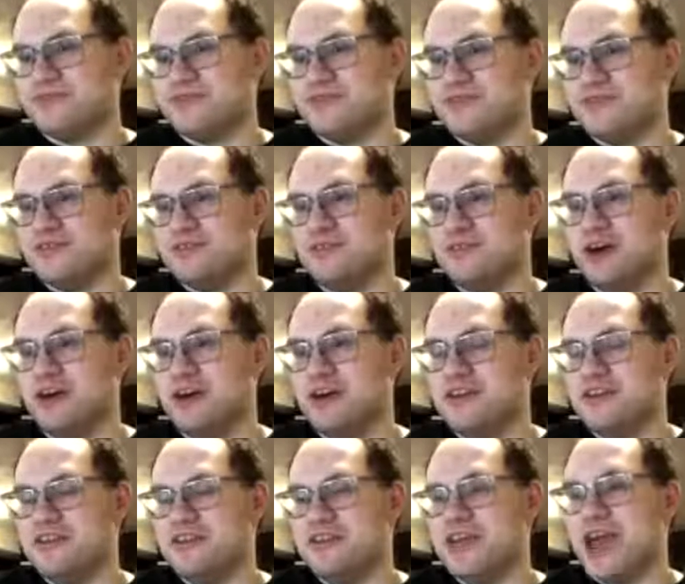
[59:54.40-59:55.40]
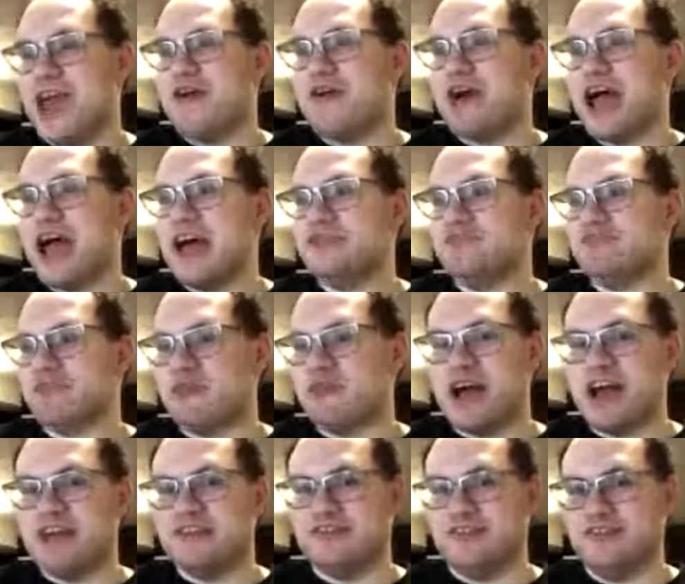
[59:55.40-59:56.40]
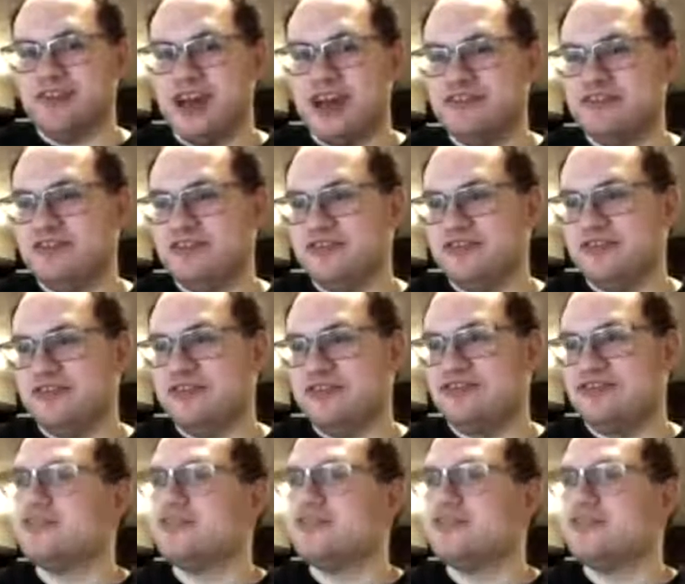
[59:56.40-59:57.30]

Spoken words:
but now Hasbro has the license.